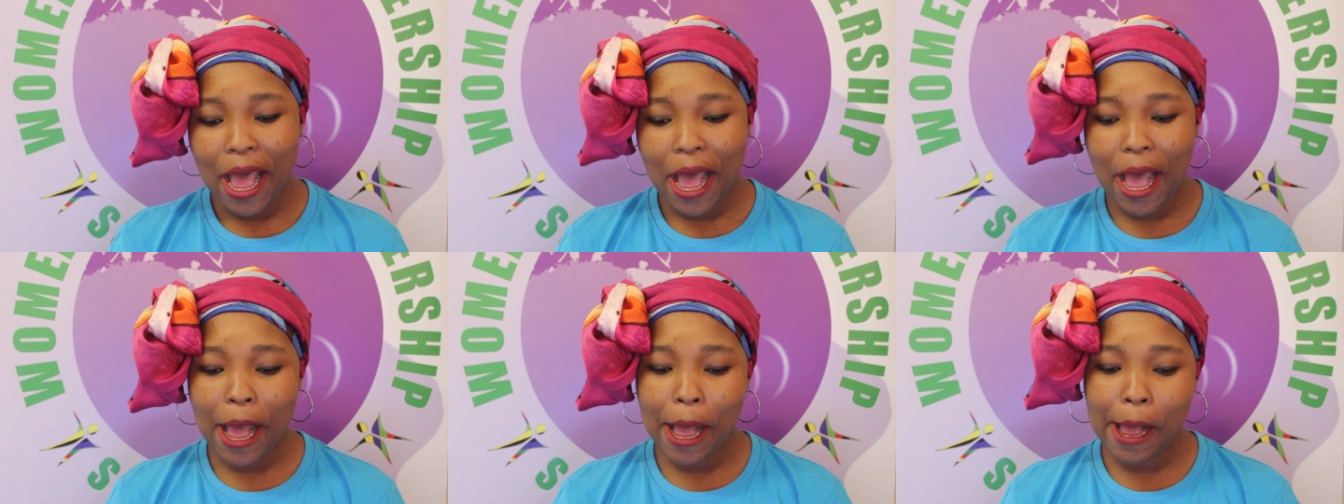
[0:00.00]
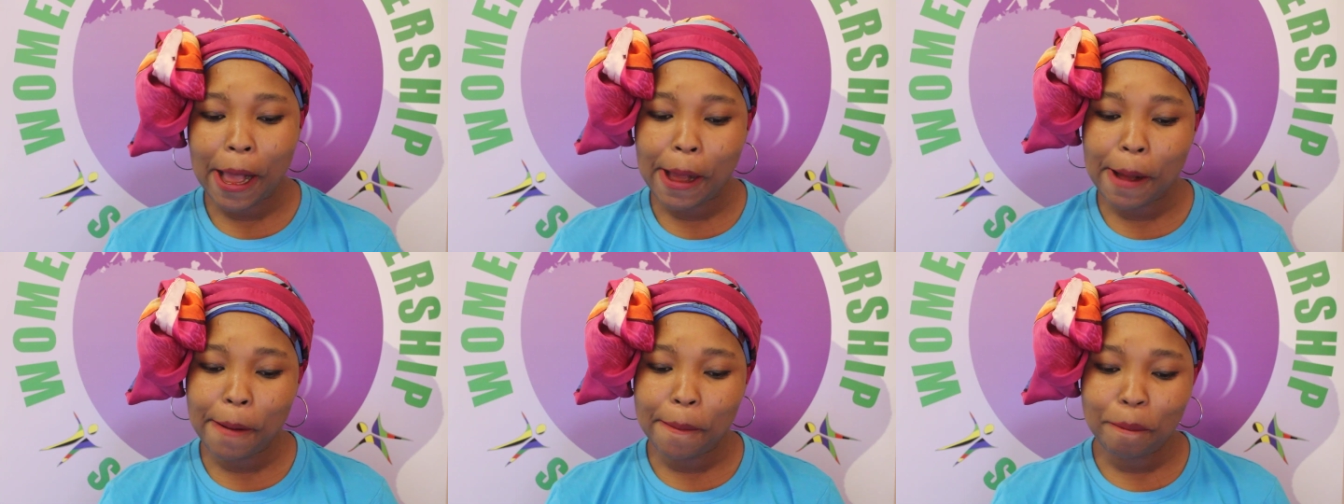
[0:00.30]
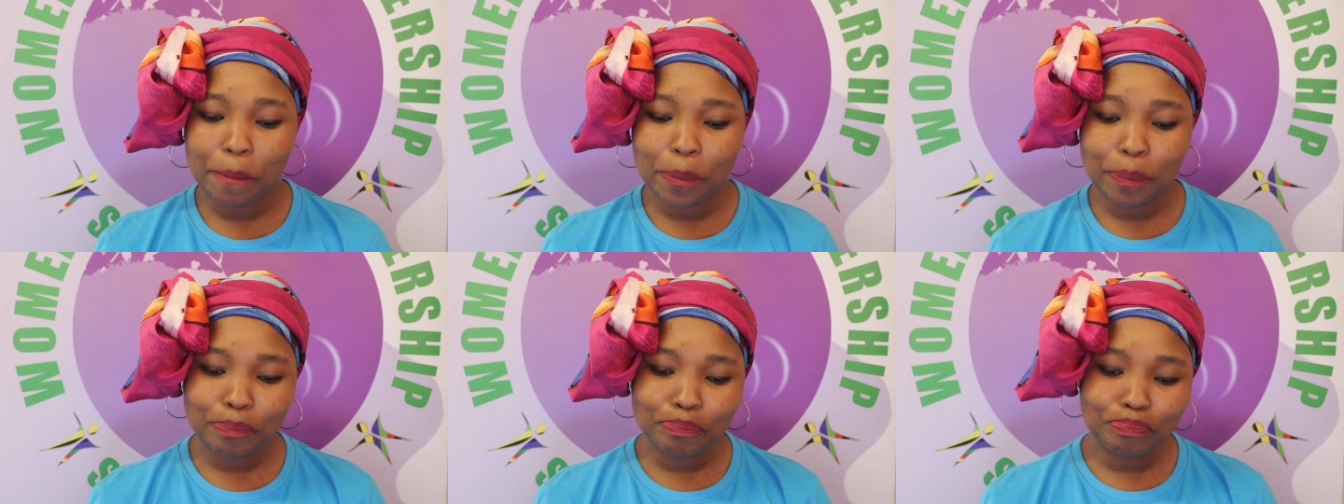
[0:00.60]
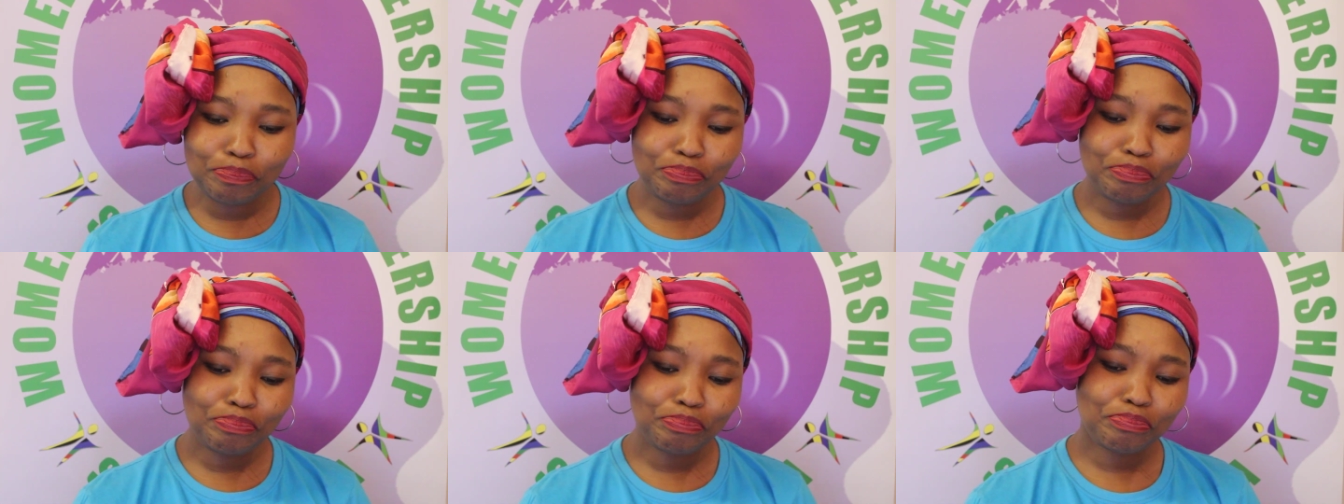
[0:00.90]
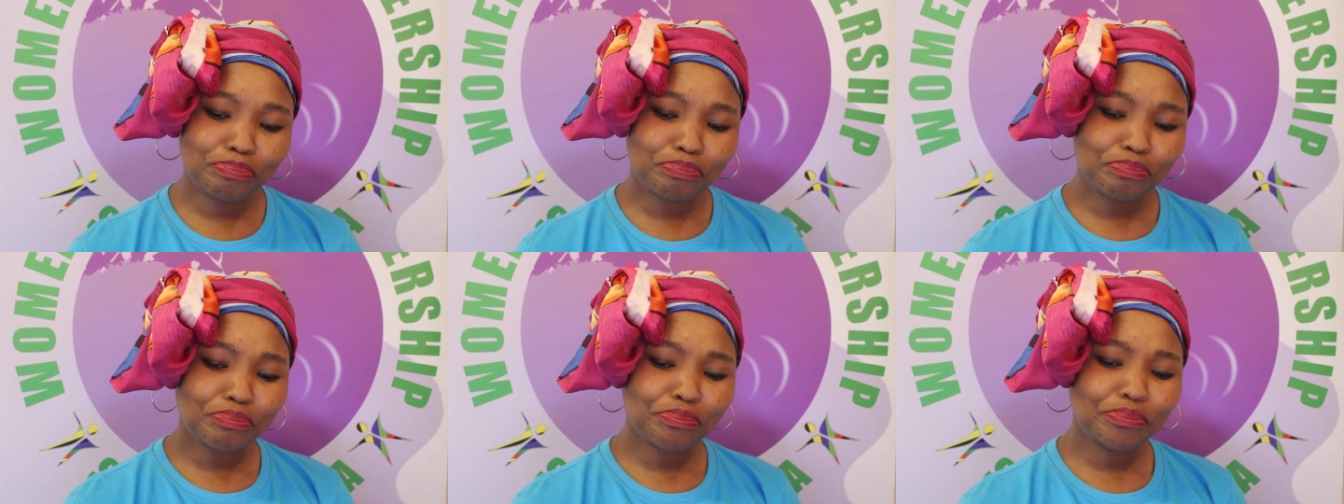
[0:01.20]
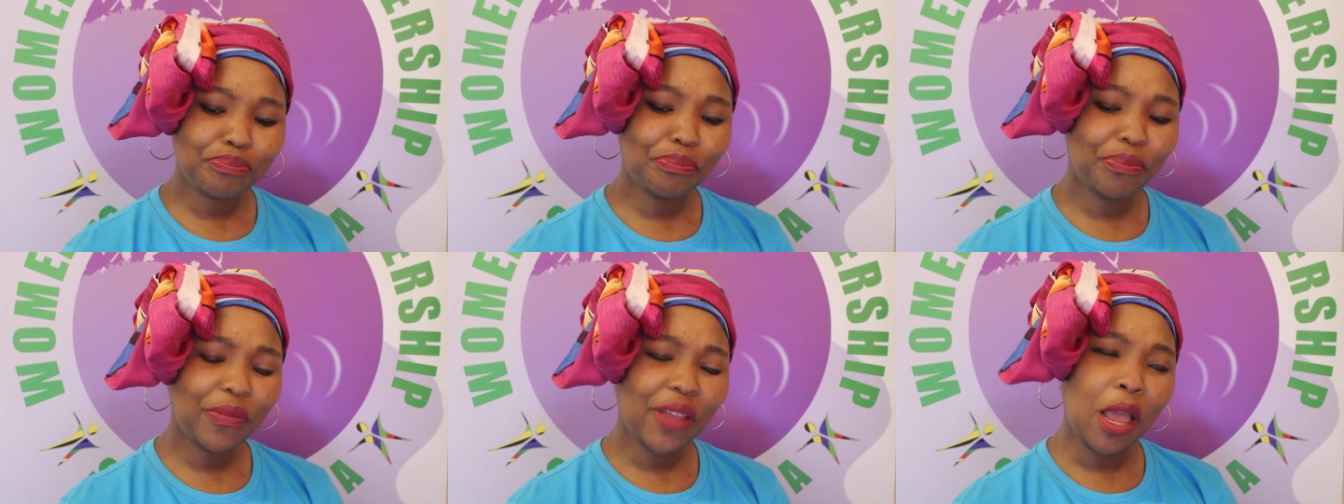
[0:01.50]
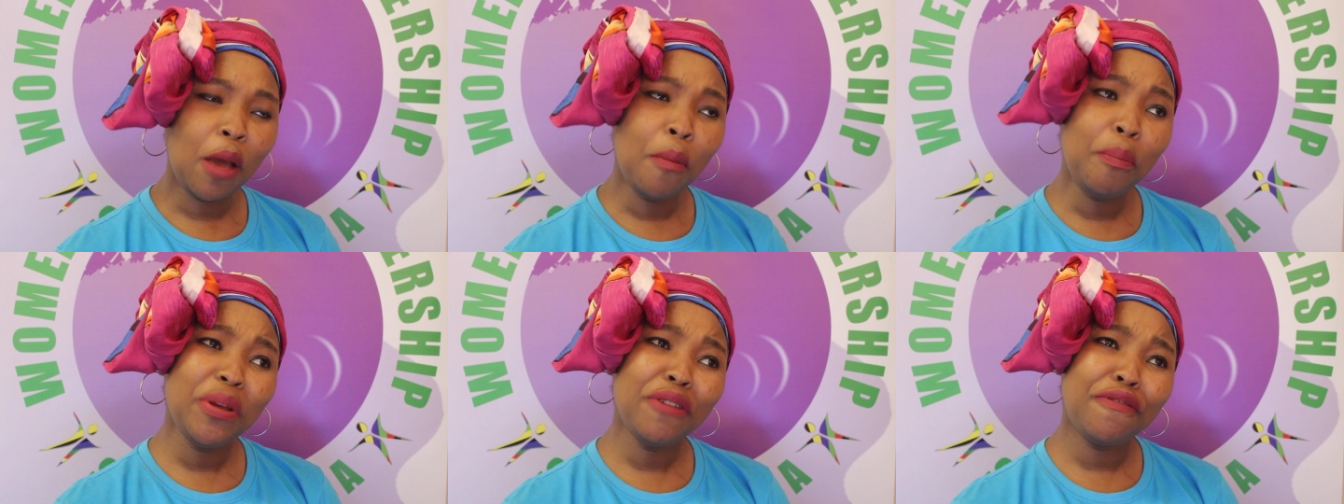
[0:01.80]
Um,
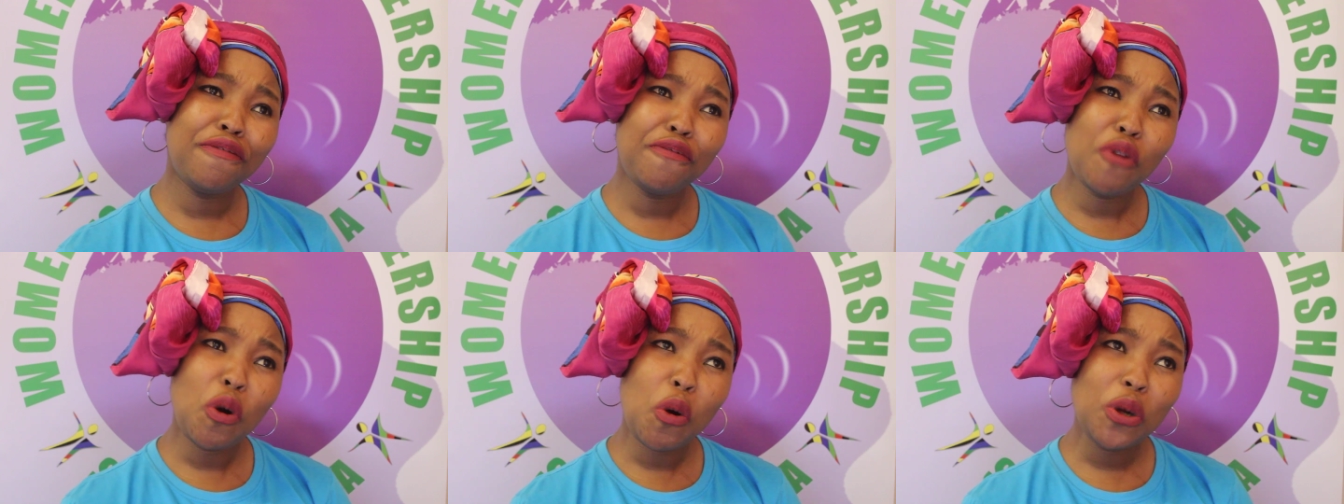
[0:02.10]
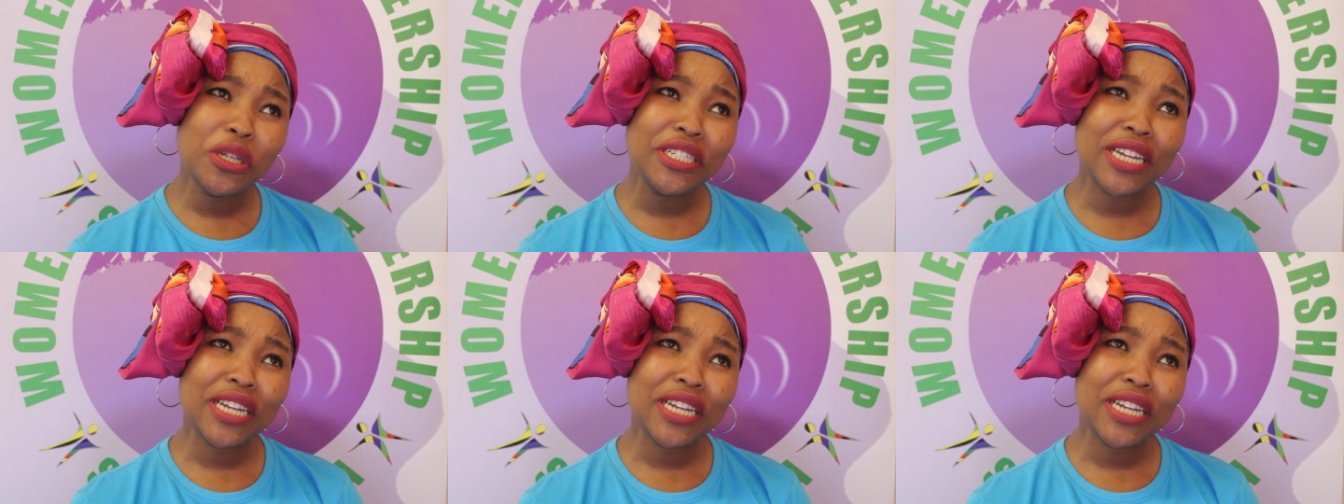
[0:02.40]
before